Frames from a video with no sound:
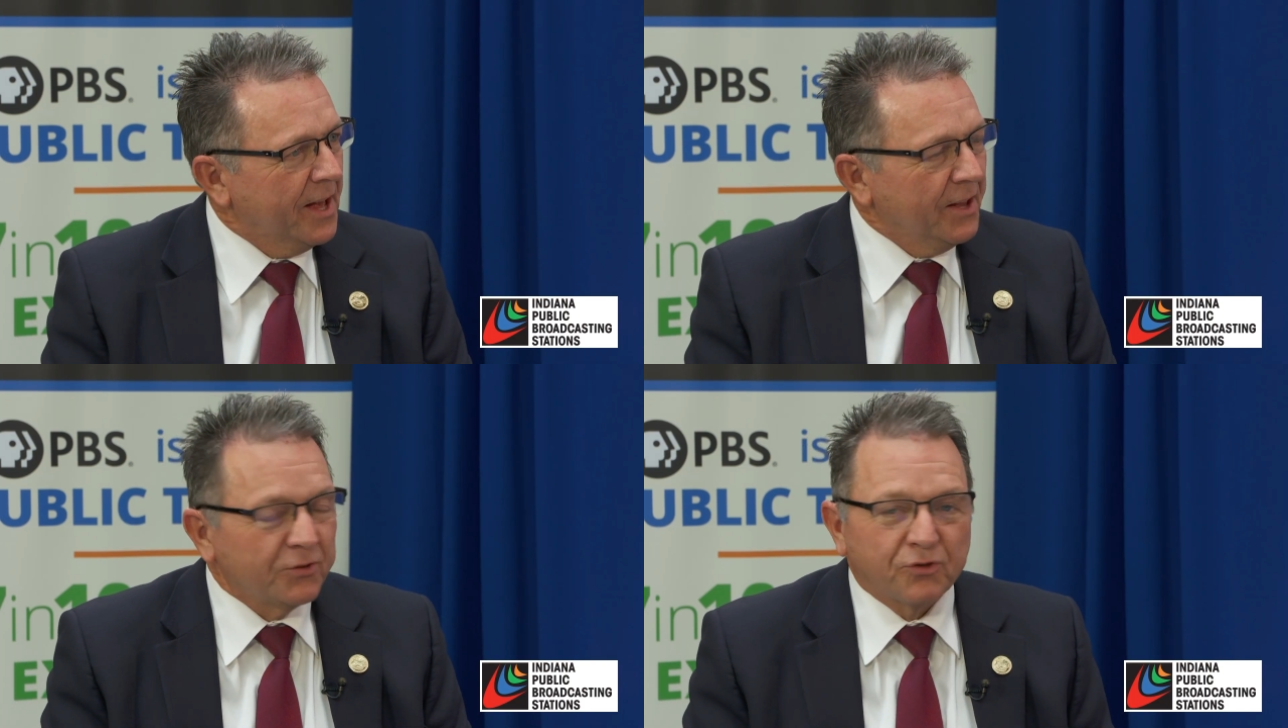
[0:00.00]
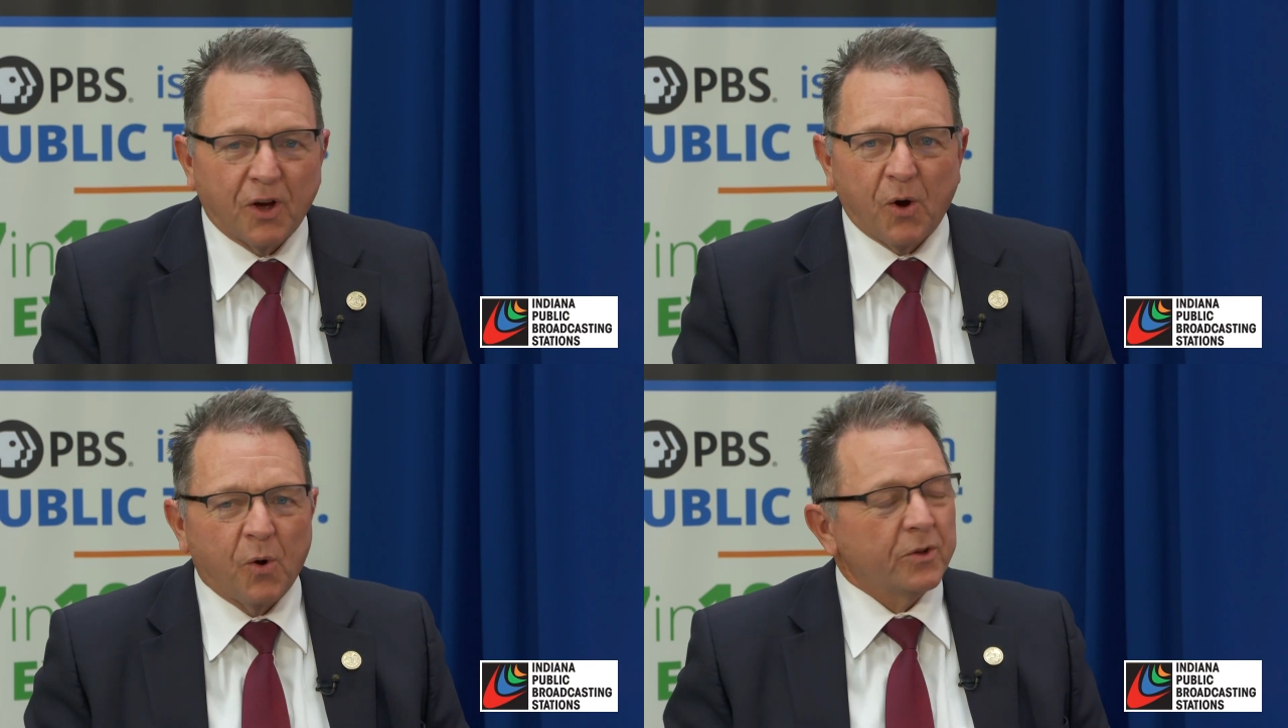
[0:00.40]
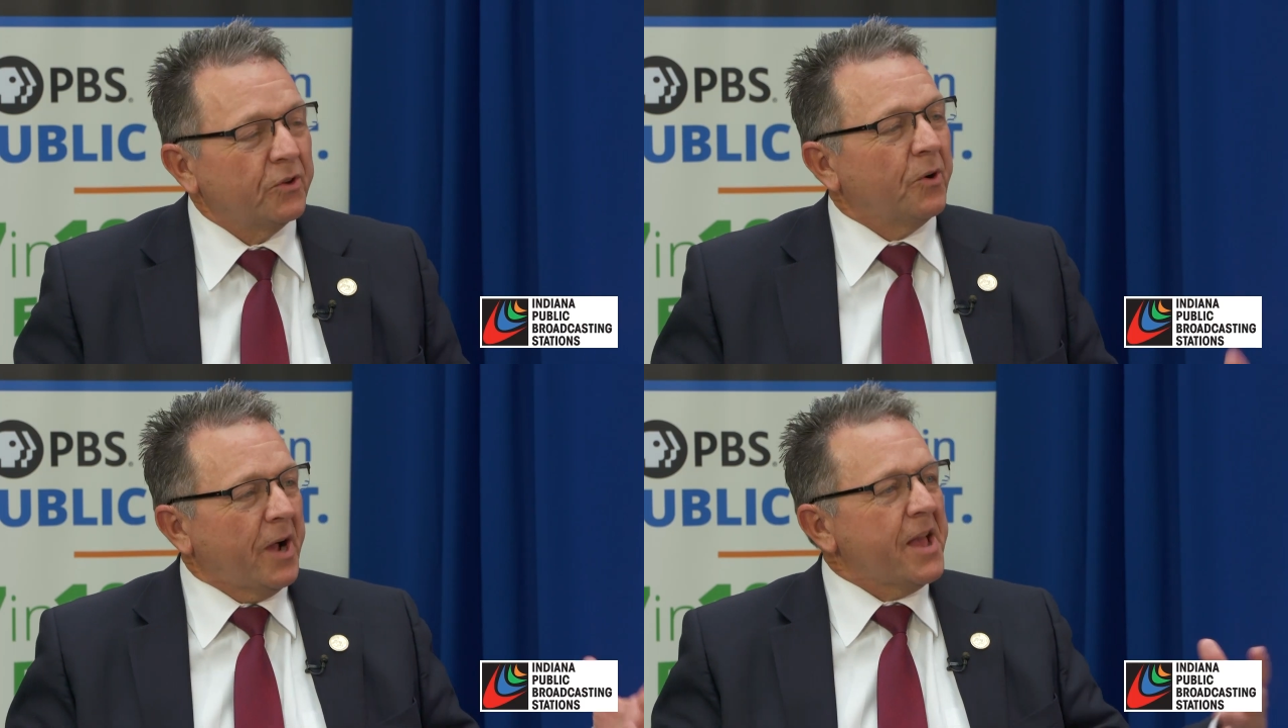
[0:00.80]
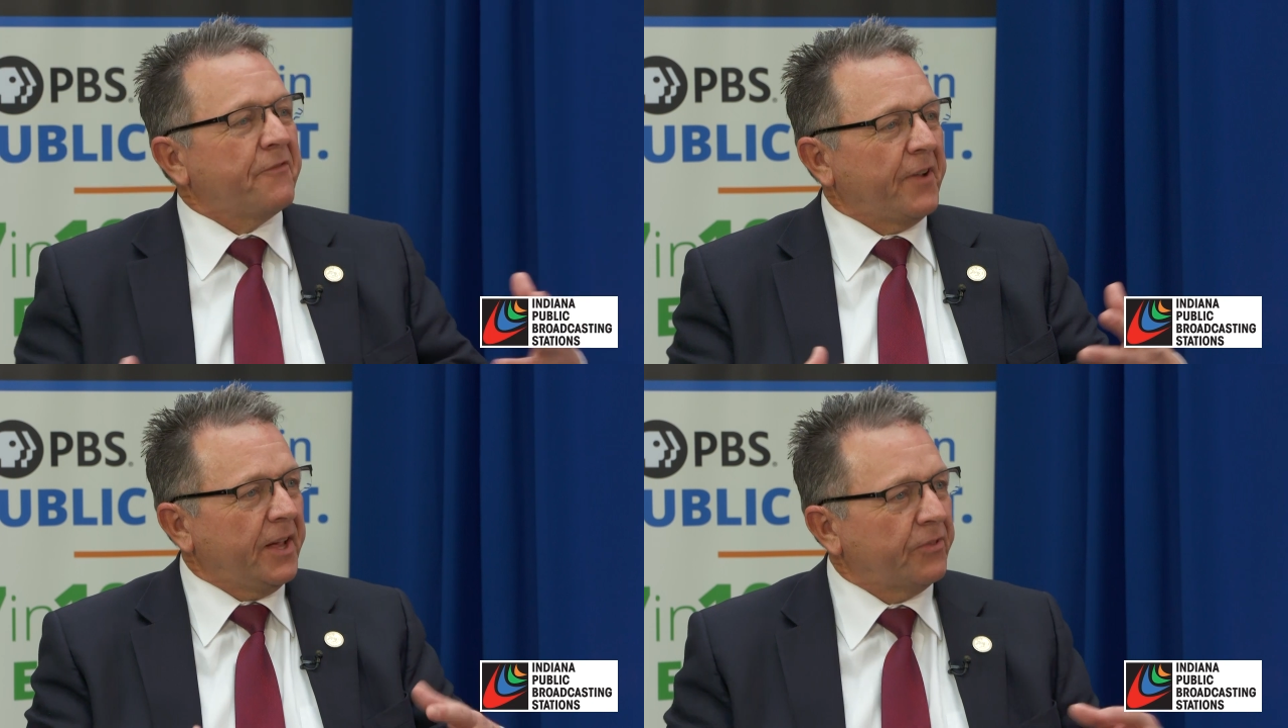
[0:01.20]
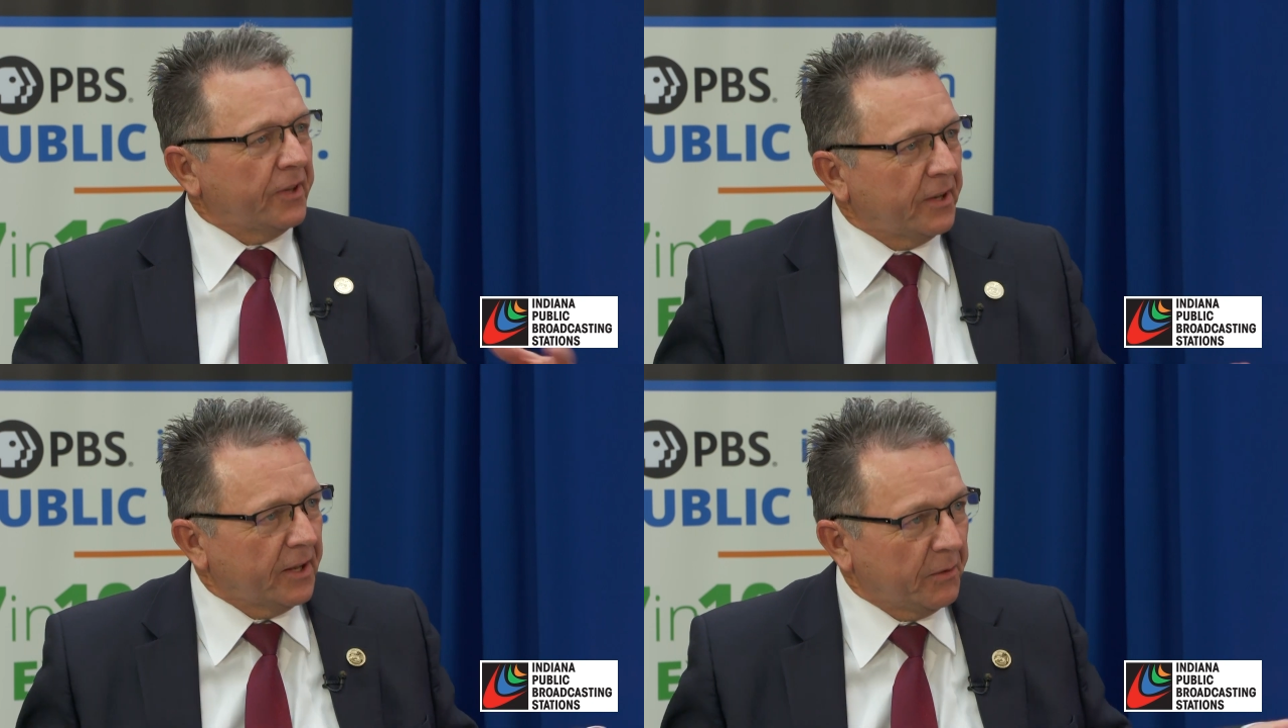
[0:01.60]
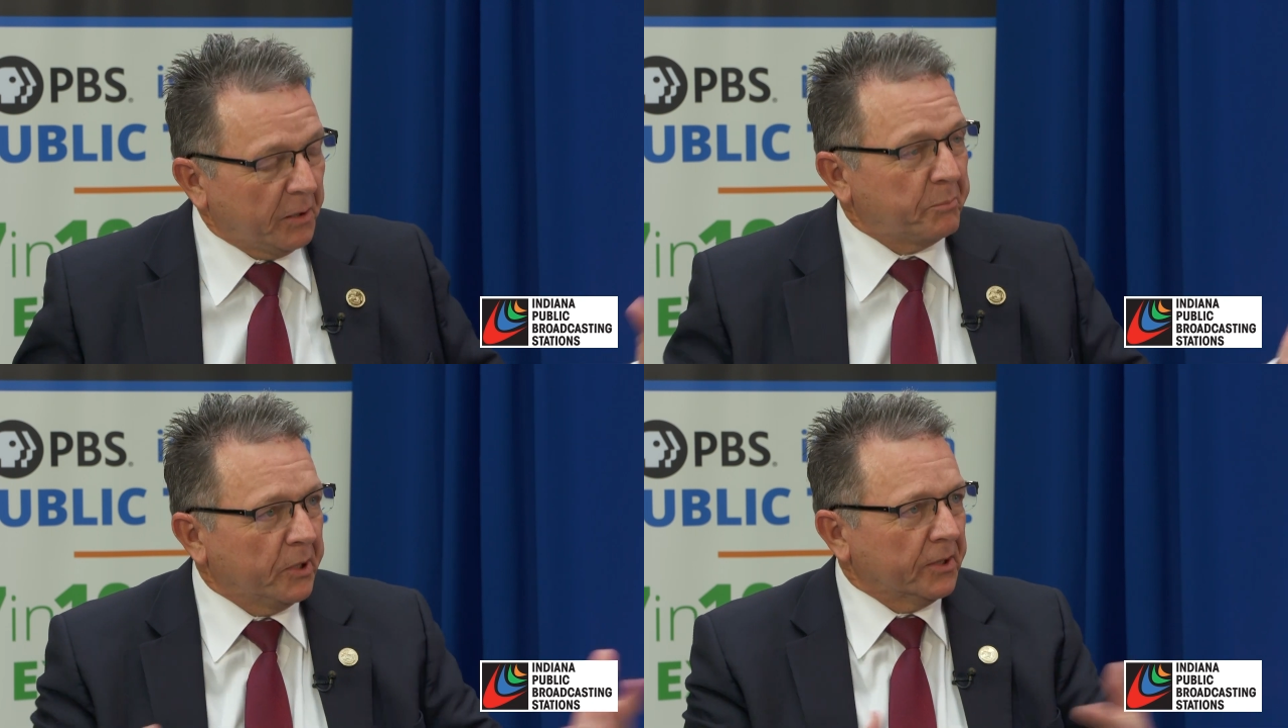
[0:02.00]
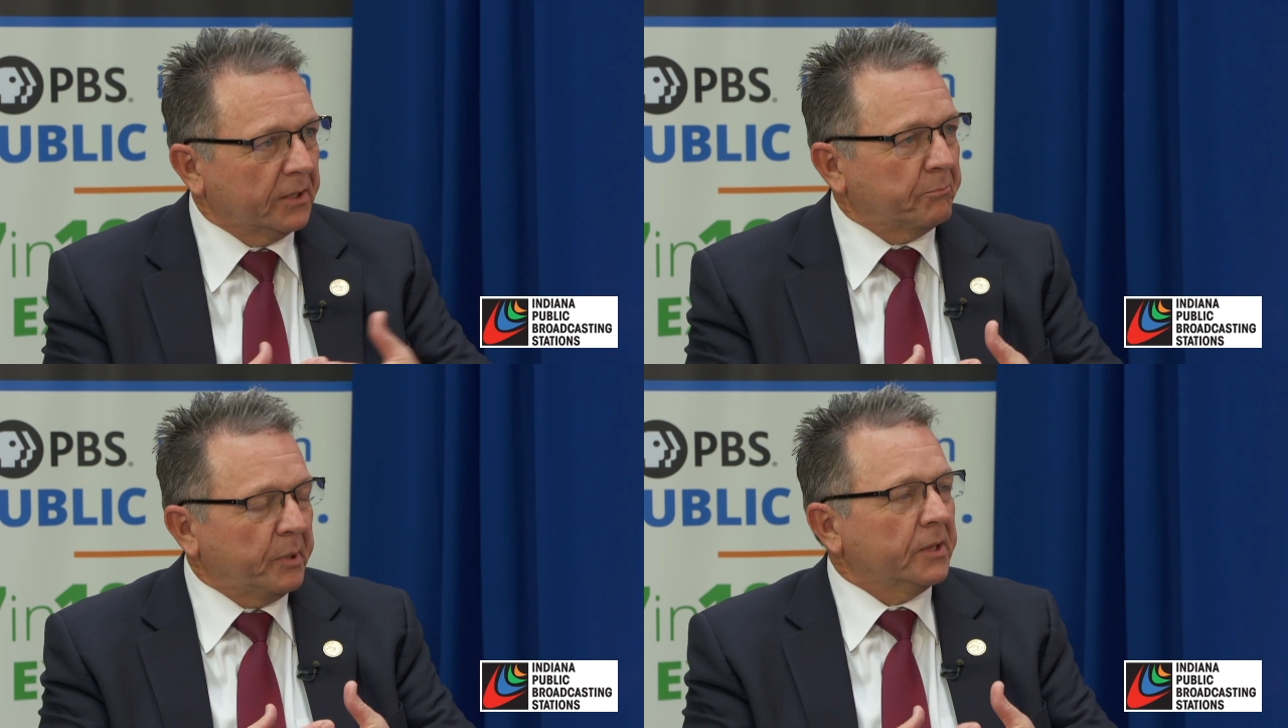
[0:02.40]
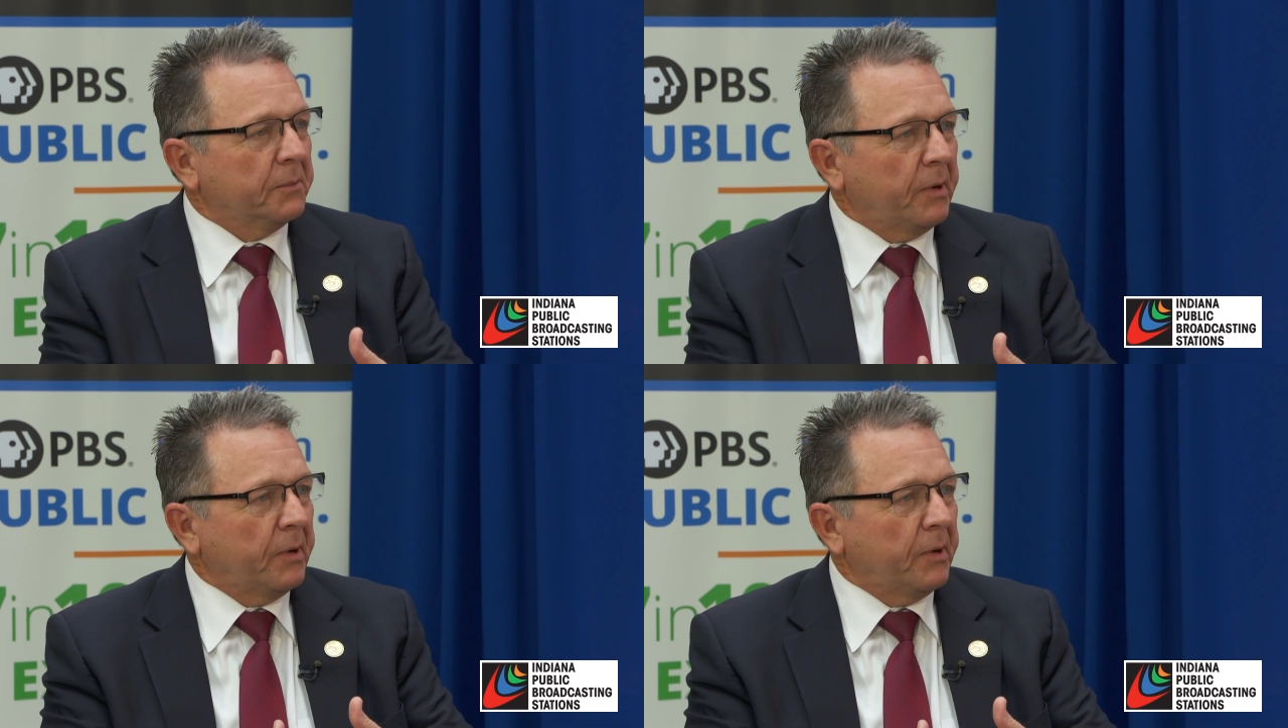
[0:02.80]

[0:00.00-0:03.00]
So, I have faith in building